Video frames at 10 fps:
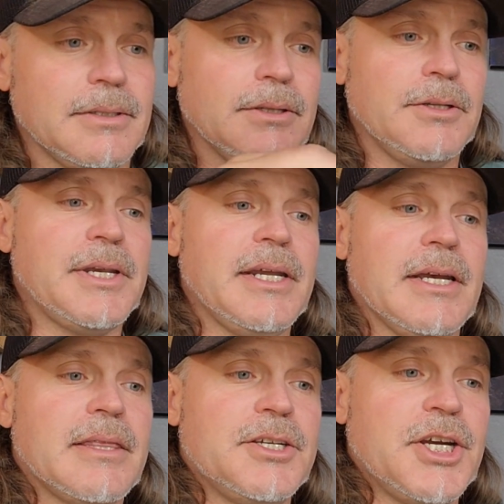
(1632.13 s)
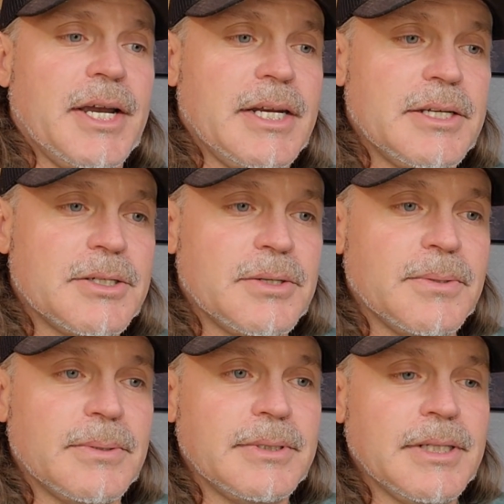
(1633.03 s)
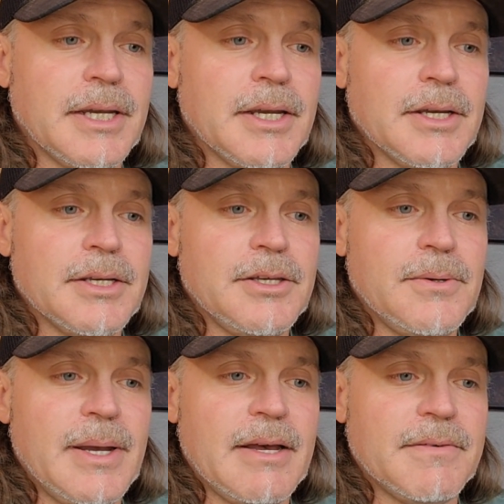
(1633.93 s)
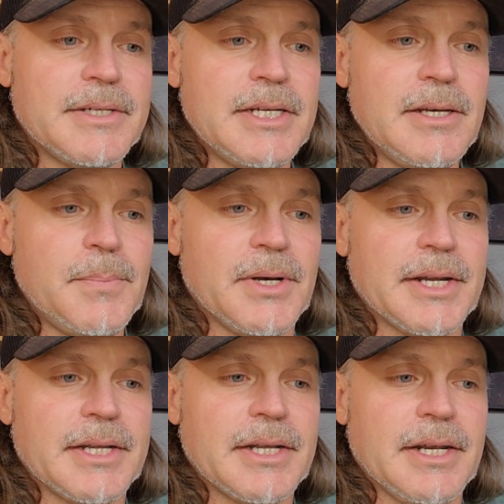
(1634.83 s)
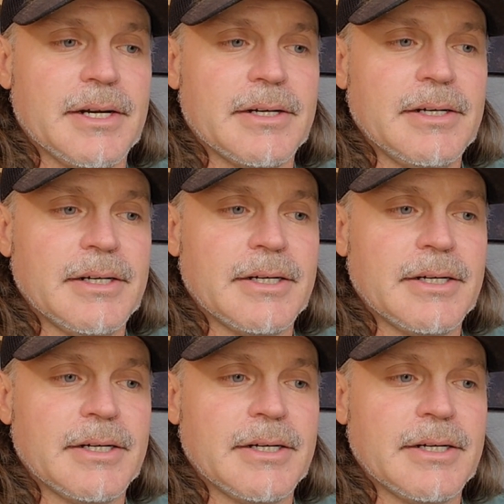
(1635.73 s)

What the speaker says: Looking at the Chinese tool, you have a tip on it here